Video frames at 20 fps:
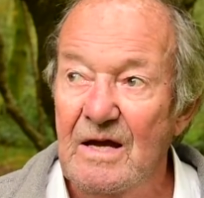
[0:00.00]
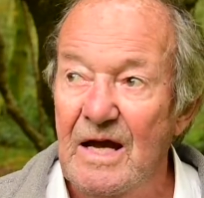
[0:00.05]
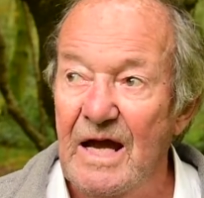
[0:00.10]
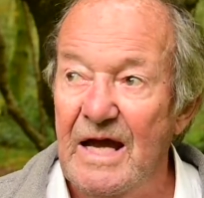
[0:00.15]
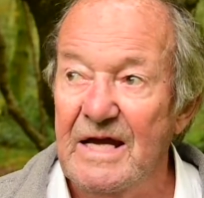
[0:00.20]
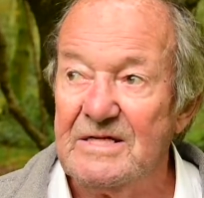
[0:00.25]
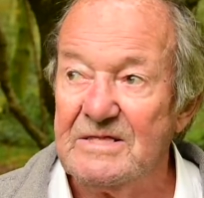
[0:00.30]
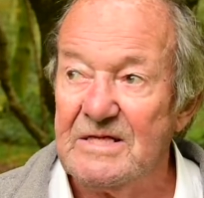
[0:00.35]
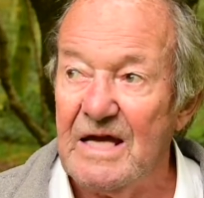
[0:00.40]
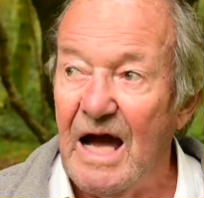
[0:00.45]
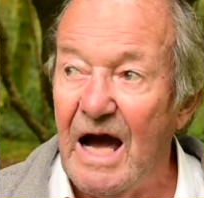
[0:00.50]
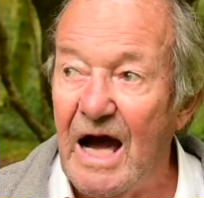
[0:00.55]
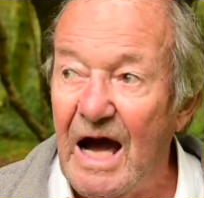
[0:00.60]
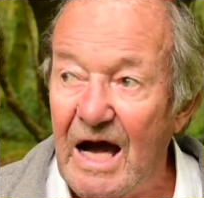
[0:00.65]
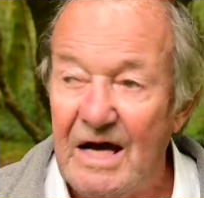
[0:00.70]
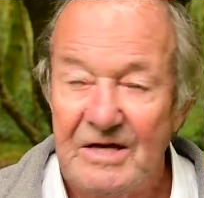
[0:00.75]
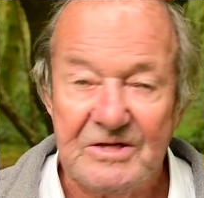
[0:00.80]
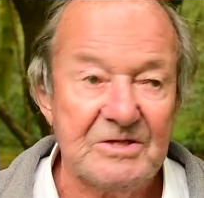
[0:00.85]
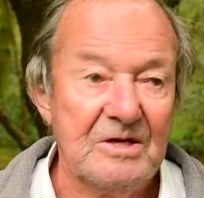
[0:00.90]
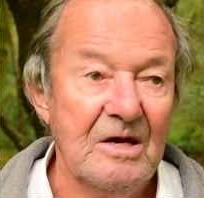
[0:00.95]
Is
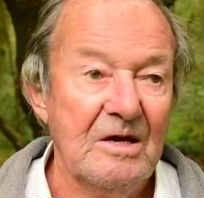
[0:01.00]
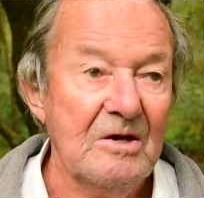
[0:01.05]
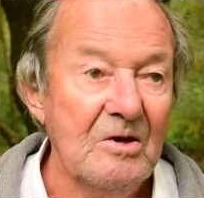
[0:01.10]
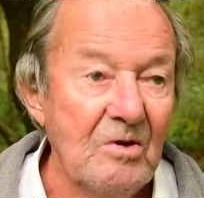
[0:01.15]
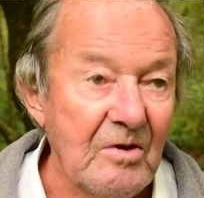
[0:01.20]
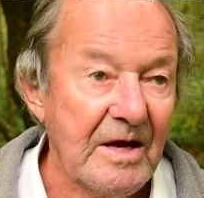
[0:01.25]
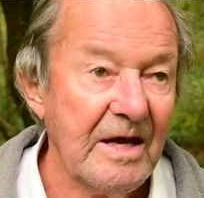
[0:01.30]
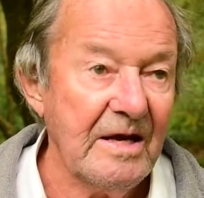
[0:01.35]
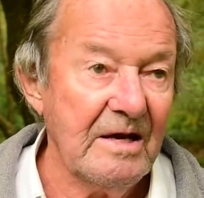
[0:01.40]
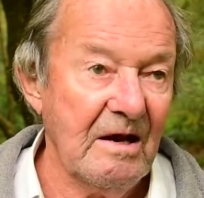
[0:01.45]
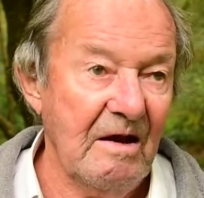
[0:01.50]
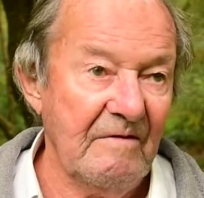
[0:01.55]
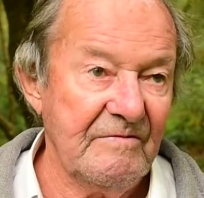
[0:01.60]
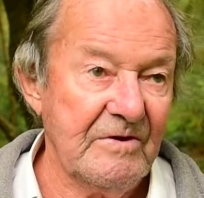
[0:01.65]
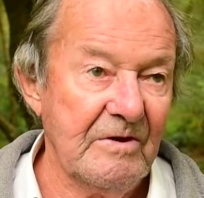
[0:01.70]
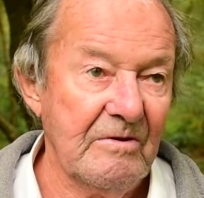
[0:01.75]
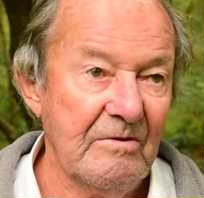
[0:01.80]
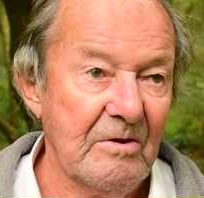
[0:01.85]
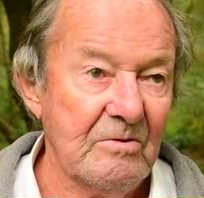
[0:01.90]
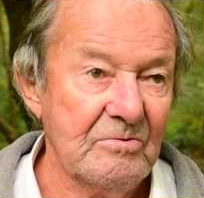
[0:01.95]
us looking
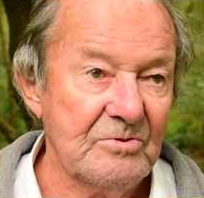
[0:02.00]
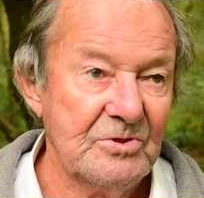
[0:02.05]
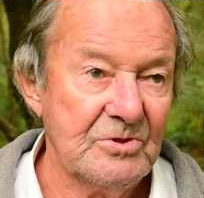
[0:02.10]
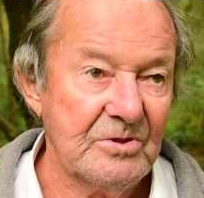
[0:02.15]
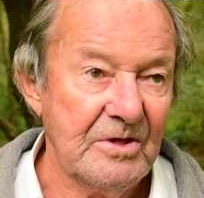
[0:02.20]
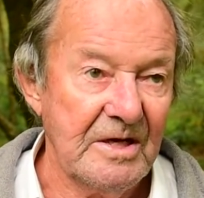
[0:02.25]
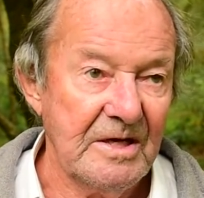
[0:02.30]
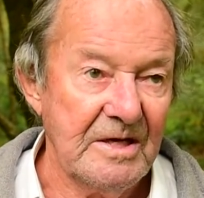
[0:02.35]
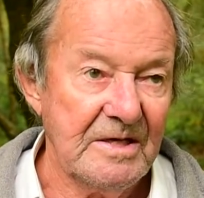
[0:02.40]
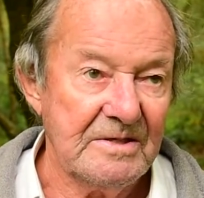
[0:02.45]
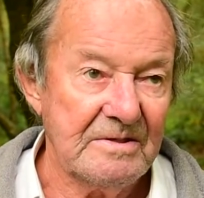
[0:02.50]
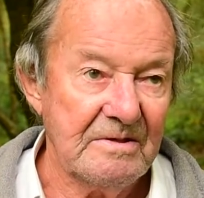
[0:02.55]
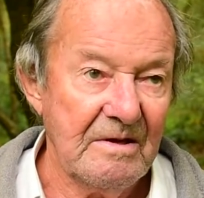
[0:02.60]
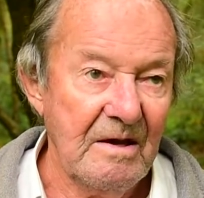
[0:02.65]
after our old trees.